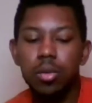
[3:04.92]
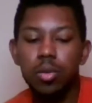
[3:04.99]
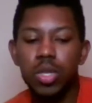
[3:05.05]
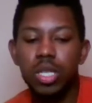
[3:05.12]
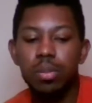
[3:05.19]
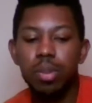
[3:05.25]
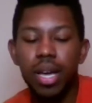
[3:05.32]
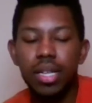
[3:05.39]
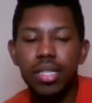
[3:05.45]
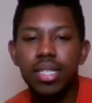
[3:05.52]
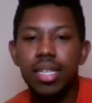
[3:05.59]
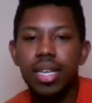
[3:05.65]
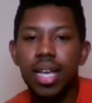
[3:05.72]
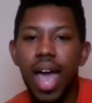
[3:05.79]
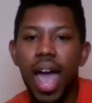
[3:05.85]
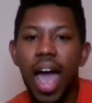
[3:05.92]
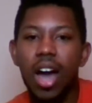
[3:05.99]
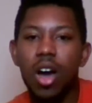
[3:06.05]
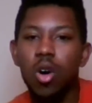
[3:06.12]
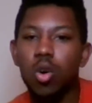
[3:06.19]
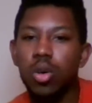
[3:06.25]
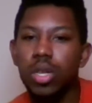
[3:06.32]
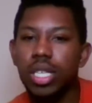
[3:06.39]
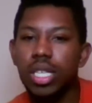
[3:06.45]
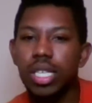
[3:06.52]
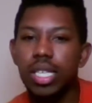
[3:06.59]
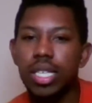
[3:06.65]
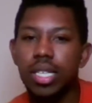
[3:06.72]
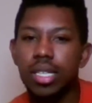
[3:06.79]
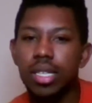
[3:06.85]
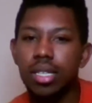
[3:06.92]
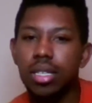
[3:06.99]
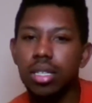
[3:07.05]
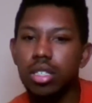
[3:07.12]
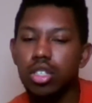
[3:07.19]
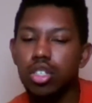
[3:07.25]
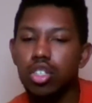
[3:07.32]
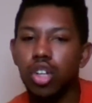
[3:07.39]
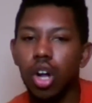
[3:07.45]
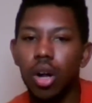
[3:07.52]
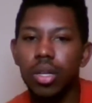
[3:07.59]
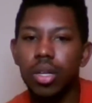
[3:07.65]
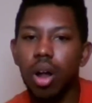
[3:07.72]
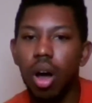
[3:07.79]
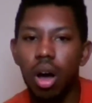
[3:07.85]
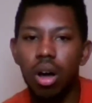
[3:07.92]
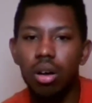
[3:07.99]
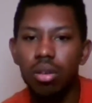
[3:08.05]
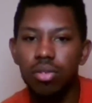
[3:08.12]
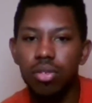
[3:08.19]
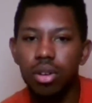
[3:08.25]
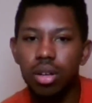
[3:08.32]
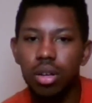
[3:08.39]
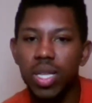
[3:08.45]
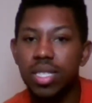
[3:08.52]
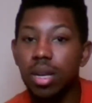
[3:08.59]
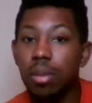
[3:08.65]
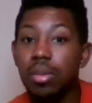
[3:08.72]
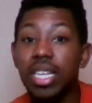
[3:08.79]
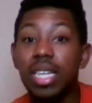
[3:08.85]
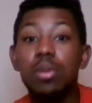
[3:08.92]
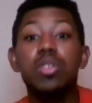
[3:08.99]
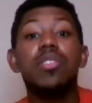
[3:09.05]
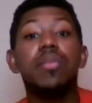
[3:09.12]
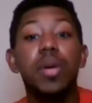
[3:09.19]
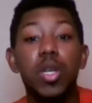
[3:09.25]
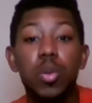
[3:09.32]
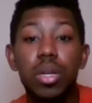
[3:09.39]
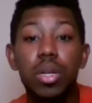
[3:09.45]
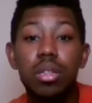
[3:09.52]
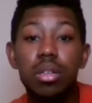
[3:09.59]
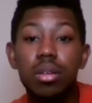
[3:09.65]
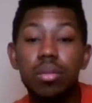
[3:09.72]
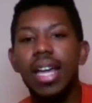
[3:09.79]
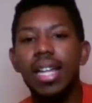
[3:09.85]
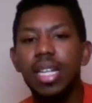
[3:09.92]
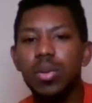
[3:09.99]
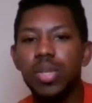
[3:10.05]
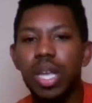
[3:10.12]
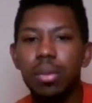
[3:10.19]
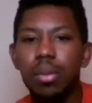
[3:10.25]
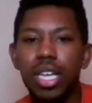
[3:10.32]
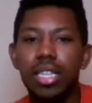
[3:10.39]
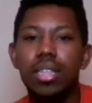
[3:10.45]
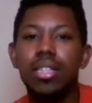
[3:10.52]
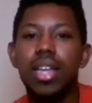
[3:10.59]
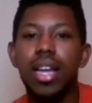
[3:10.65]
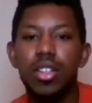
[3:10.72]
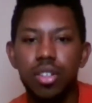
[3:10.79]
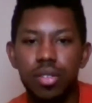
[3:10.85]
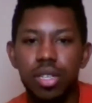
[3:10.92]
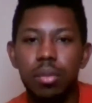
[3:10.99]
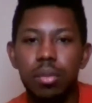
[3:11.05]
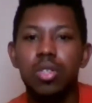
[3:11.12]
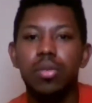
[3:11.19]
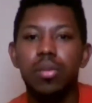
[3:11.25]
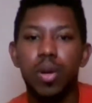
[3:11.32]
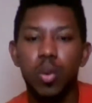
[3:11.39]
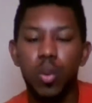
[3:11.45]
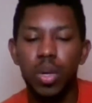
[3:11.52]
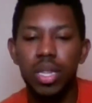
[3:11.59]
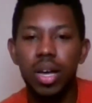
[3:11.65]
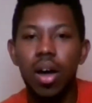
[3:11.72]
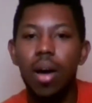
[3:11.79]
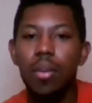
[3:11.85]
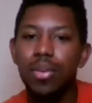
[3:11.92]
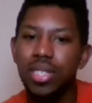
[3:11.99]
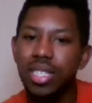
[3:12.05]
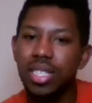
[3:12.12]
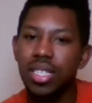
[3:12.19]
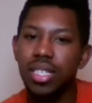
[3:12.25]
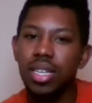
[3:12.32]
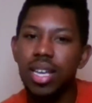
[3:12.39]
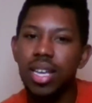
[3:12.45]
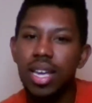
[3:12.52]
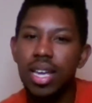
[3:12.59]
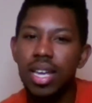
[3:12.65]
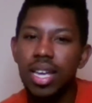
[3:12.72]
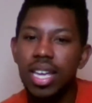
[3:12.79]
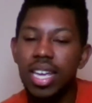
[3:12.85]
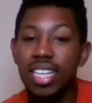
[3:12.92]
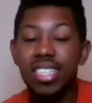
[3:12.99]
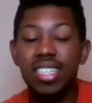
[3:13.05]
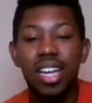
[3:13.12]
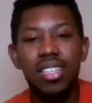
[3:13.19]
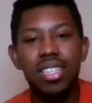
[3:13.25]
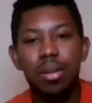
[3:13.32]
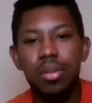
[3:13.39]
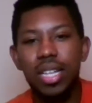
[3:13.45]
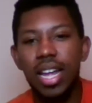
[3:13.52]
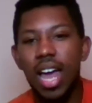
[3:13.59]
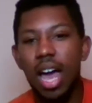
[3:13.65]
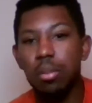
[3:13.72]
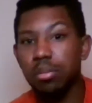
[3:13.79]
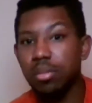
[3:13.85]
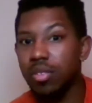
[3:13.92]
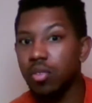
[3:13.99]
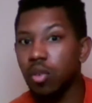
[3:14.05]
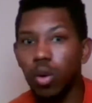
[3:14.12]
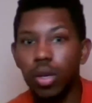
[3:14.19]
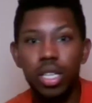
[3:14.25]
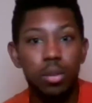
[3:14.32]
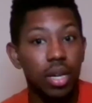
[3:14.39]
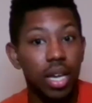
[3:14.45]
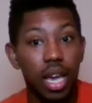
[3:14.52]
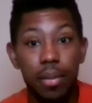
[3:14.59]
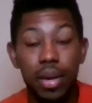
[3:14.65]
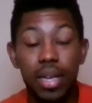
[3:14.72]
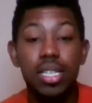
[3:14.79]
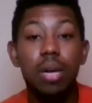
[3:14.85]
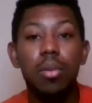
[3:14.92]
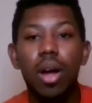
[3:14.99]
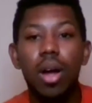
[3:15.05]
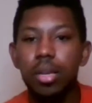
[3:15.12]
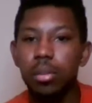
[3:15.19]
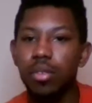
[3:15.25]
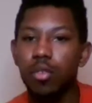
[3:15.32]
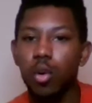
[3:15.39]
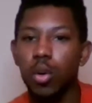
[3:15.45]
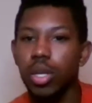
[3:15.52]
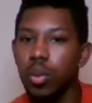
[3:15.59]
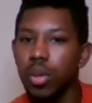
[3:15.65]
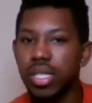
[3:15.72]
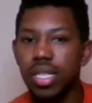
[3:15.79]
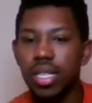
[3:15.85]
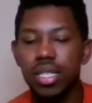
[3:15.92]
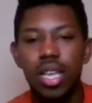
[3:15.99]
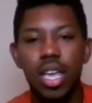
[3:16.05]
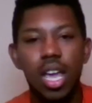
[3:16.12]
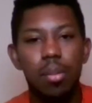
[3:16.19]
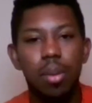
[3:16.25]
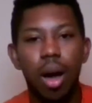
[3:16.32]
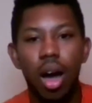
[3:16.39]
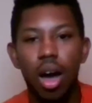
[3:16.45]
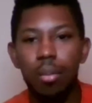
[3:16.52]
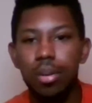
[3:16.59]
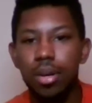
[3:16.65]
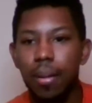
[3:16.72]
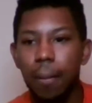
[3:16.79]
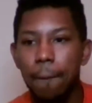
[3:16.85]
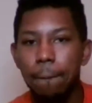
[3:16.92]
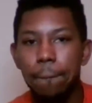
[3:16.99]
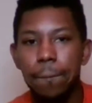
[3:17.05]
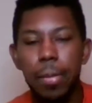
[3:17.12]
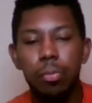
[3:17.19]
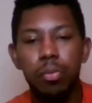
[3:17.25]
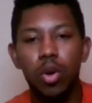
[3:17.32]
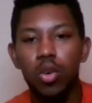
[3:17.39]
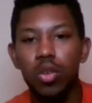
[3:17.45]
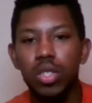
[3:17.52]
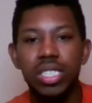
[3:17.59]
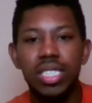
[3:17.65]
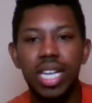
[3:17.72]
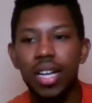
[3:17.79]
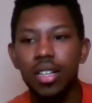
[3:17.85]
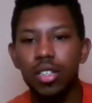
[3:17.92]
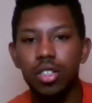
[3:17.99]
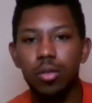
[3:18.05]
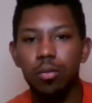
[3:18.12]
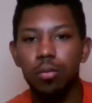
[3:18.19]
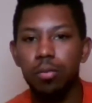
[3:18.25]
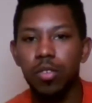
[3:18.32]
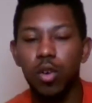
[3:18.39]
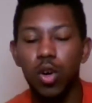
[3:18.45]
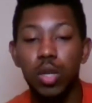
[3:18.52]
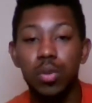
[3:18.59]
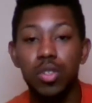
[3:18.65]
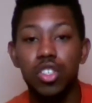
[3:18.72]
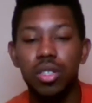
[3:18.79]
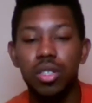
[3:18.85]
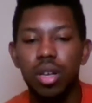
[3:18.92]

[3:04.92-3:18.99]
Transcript: respect how he started off with something he was familiar with, and he was able to get the attention of someone he's familiar with. Now, obviously, it's not something that happened before he became A$AP Rocky, before he was this hip hop mogul designer, before he was